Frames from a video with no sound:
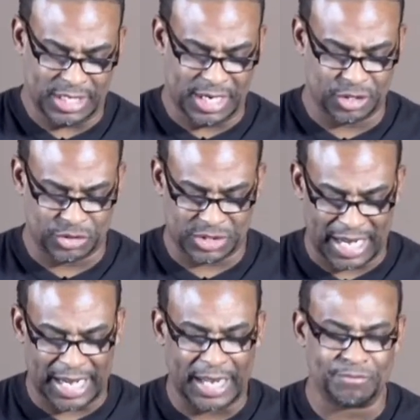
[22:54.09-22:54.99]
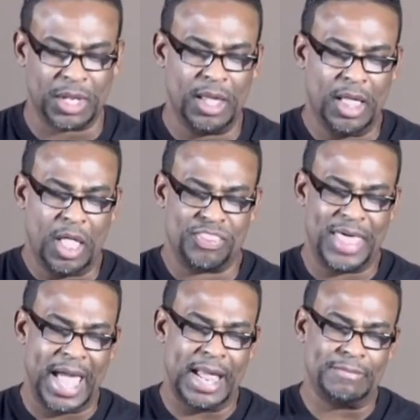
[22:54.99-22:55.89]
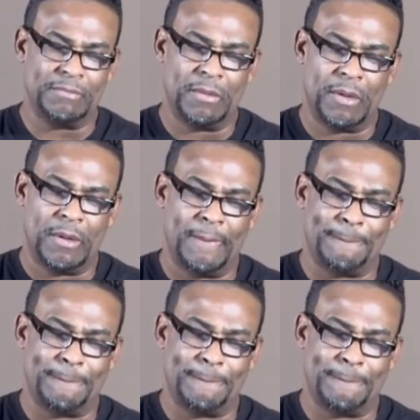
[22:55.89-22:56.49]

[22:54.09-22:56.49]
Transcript: to understand that